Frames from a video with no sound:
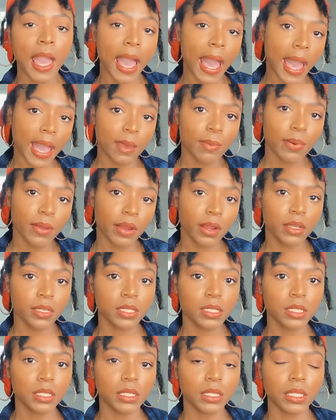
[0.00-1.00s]
I
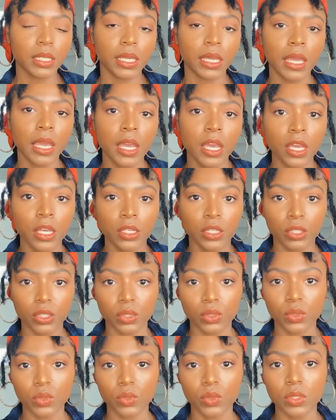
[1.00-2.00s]
personally
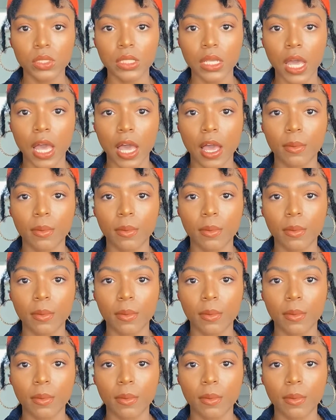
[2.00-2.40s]
use